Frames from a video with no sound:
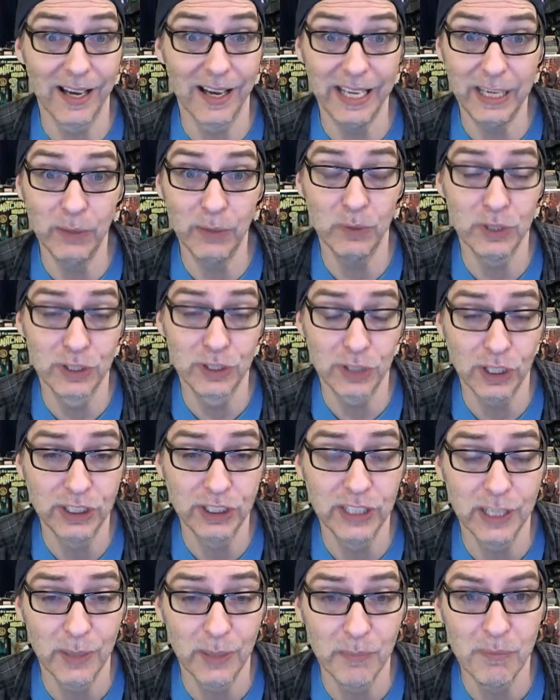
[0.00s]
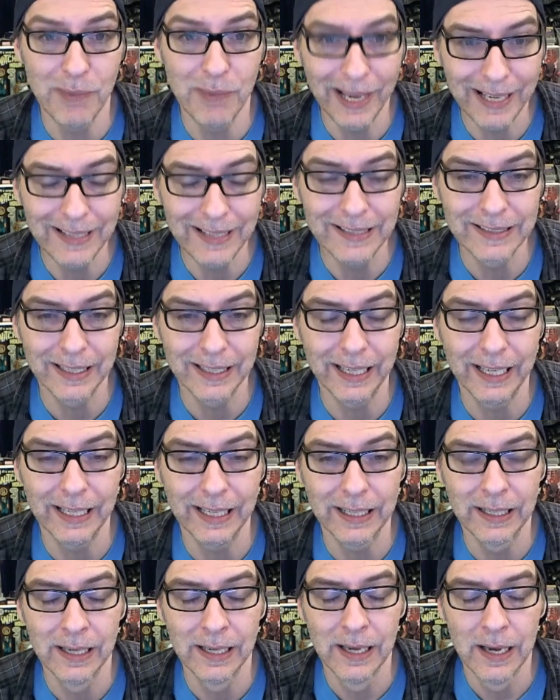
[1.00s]
it was such an
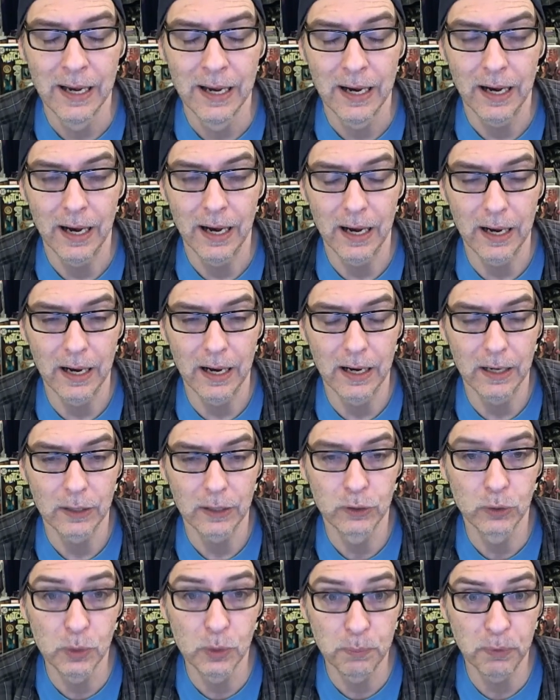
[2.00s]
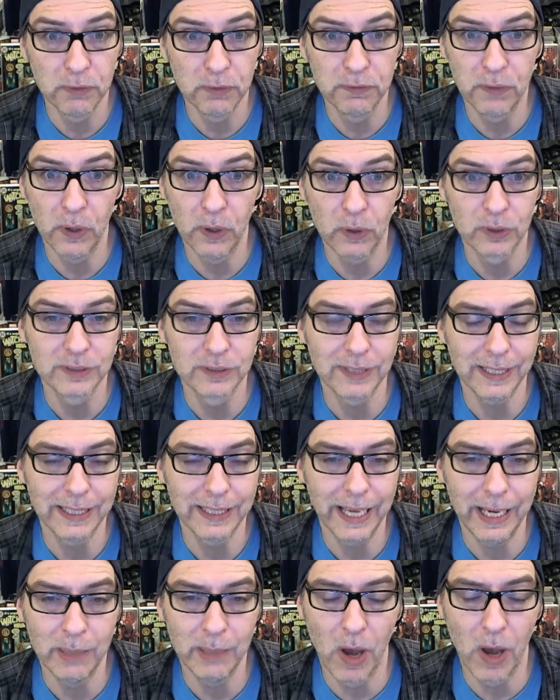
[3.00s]
amazing group of folks that
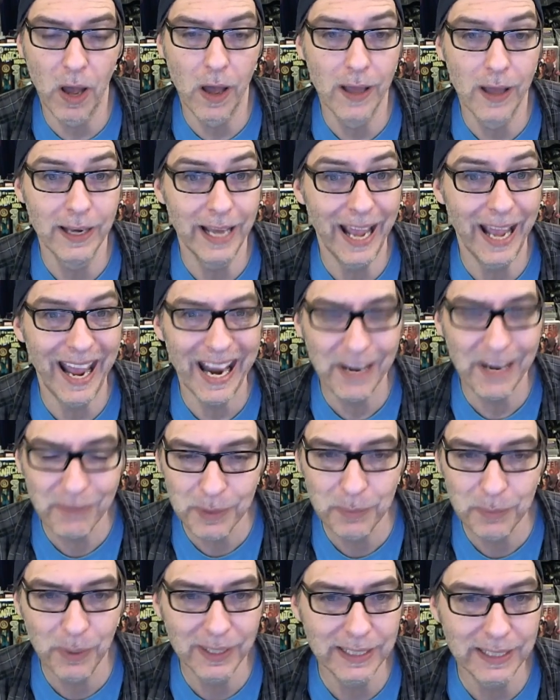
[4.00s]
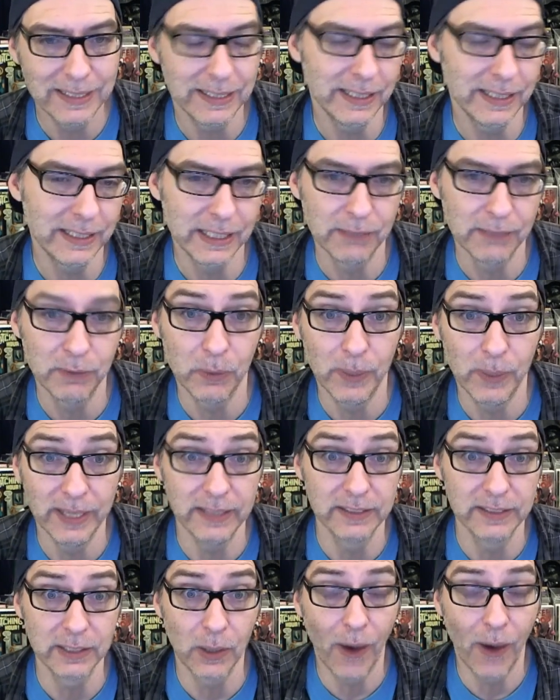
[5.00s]
came on. Everybody did
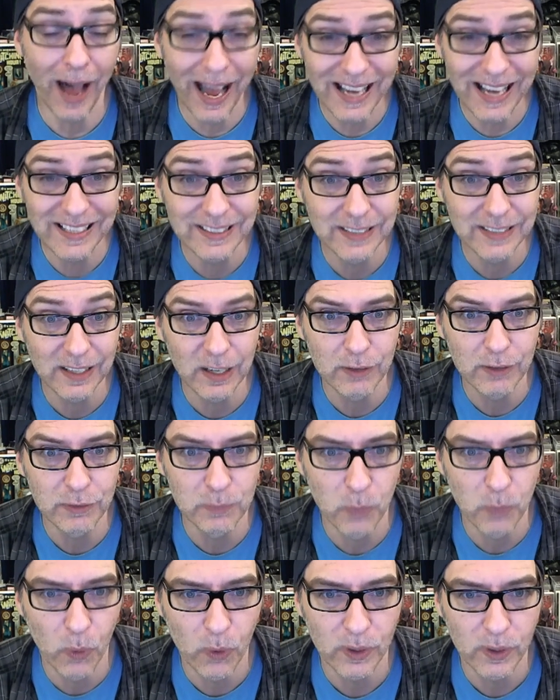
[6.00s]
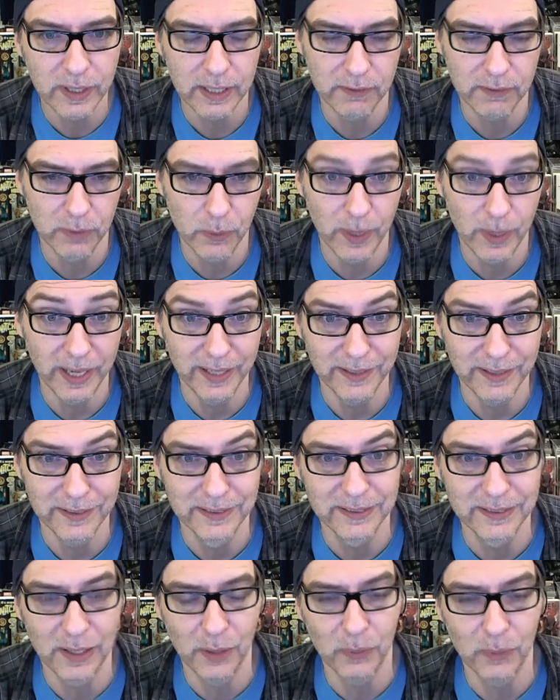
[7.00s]
giveaways, so I still have more giveaways.
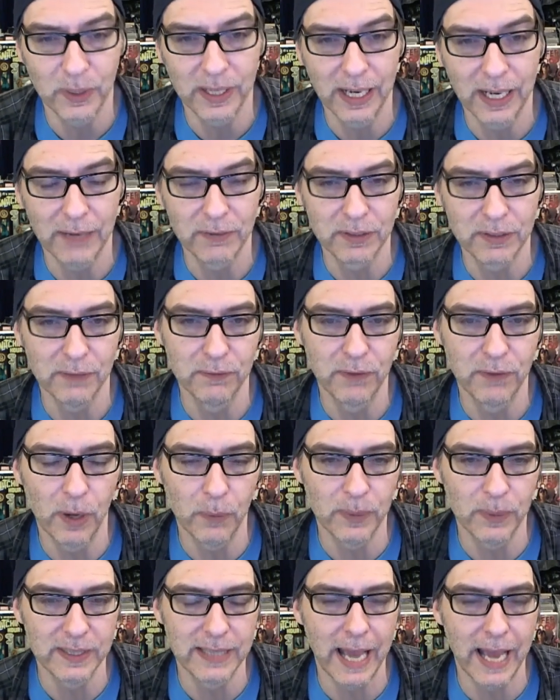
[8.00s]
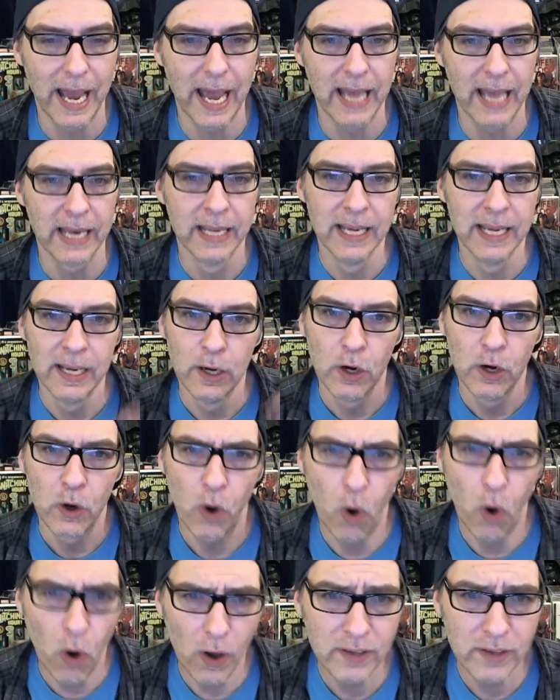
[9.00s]
So we're going to have some fun with that.
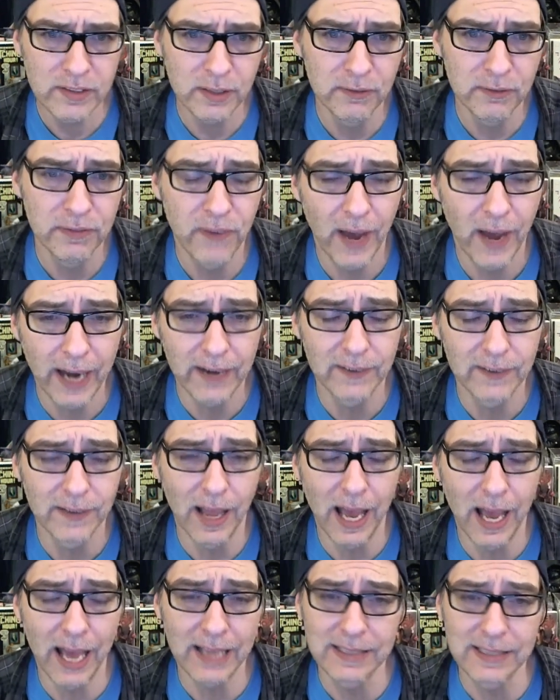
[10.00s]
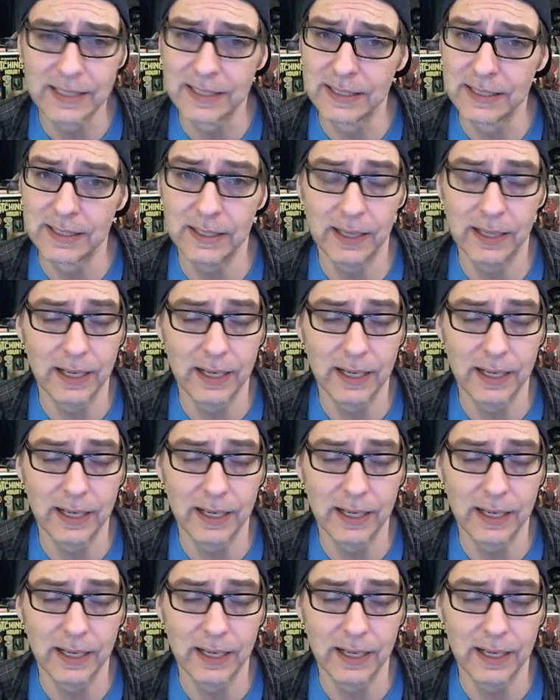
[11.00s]
Awesome fire lots.